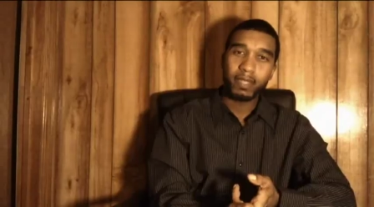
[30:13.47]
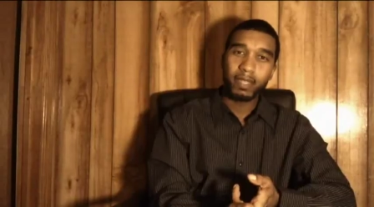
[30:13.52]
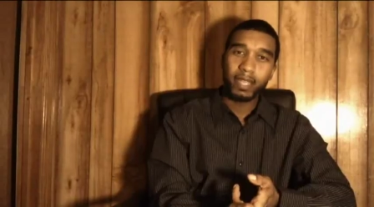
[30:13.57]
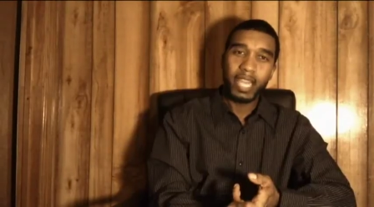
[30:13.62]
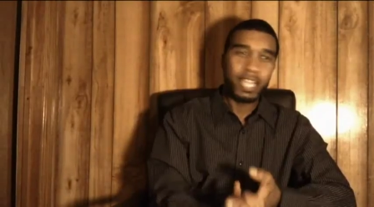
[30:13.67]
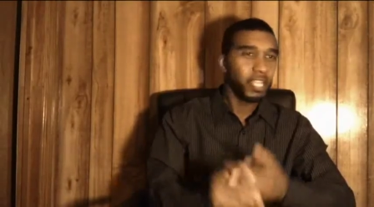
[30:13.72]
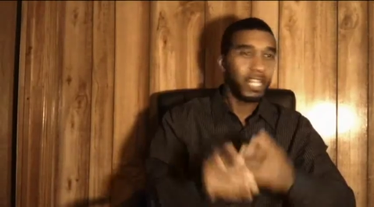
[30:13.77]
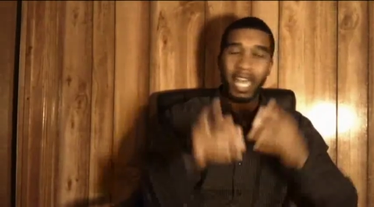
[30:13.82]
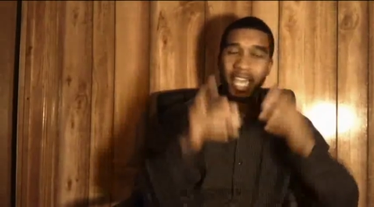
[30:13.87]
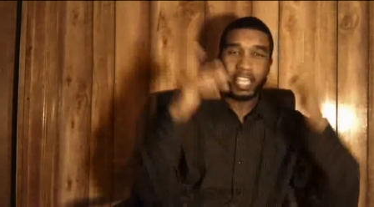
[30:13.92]

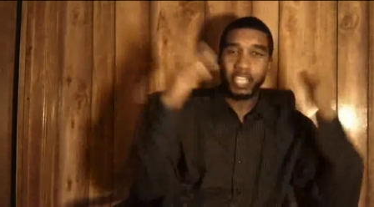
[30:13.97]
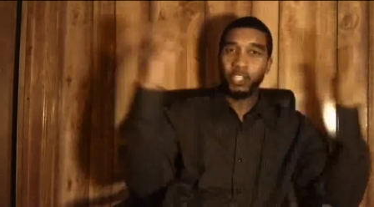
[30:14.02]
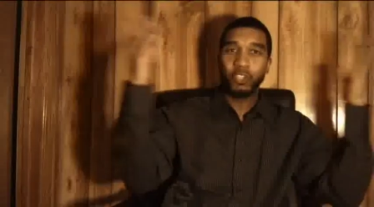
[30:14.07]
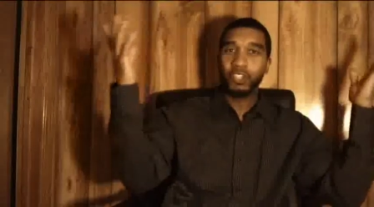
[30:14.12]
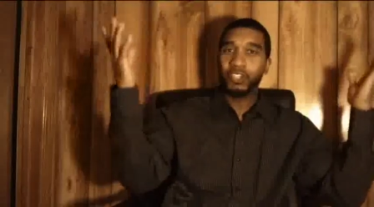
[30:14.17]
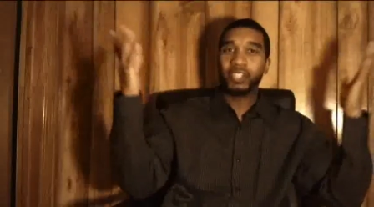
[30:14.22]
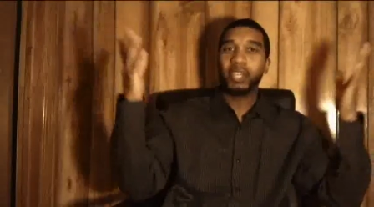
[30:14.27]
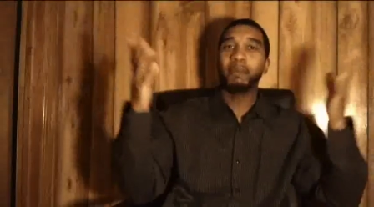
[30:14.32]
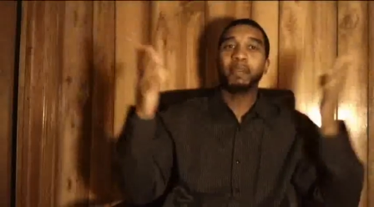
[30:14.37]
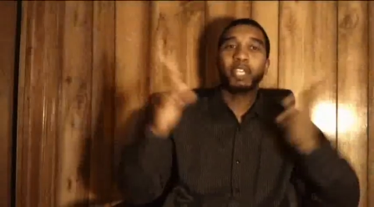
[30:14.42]
And
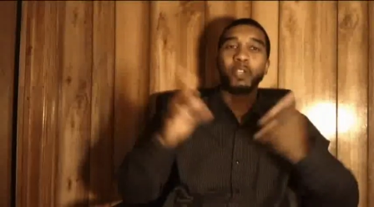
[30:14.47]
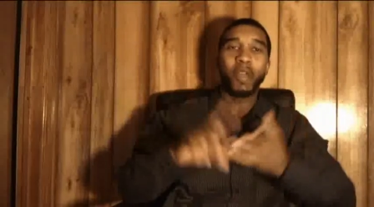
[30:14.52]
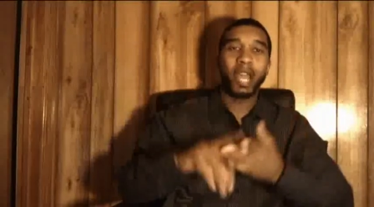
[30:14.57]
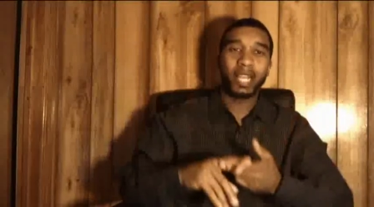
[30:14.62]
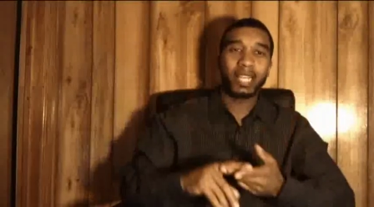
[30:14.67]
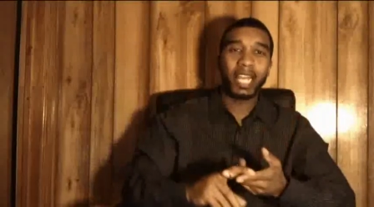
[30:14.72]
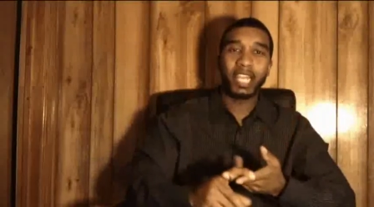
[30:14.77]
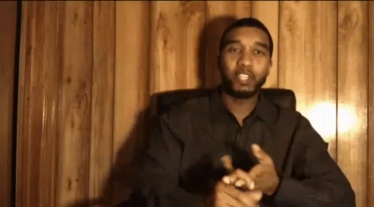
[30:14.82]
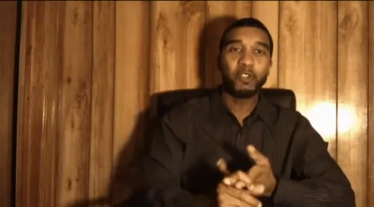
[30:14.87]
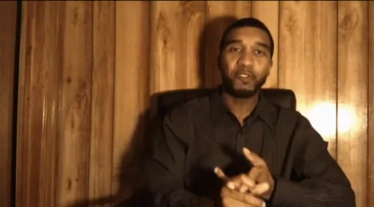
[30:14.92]
some of you
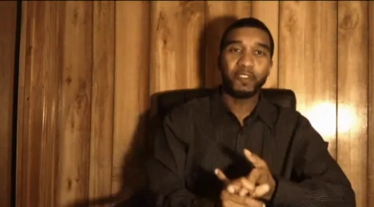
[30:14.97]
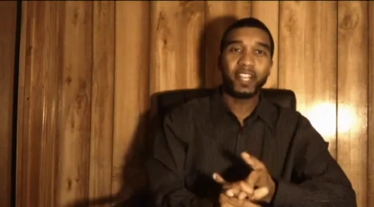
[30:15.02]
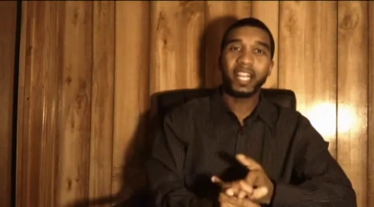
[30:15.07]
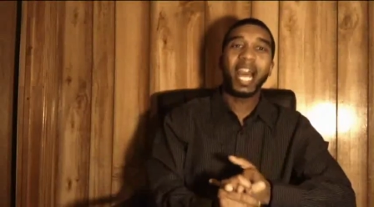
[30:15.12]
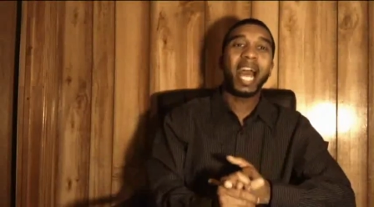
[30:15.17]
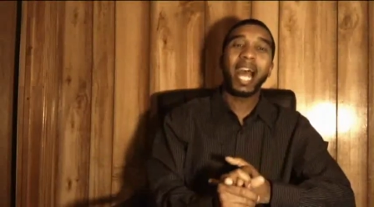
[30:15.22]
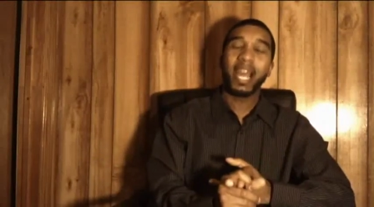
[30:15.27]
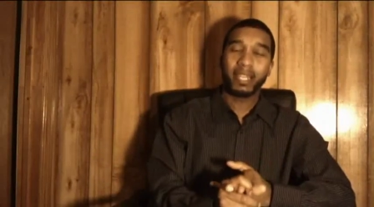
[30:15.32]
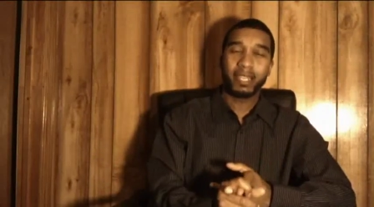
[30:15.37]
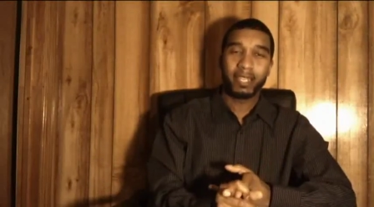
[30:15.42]
act like you
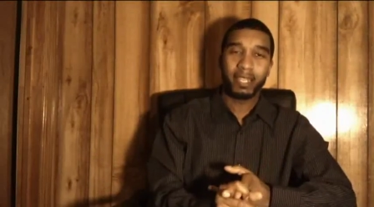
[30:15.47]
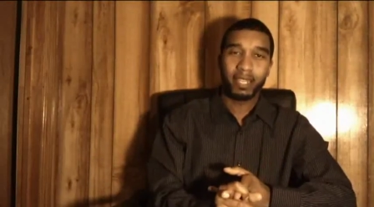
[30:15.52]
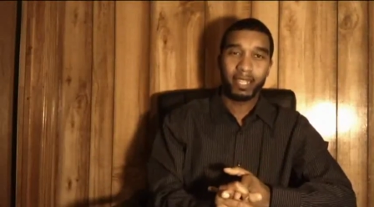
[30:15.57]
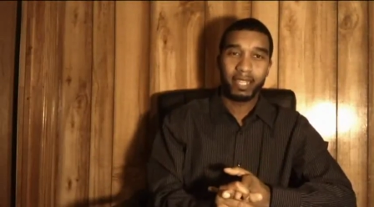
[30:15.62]
forgot.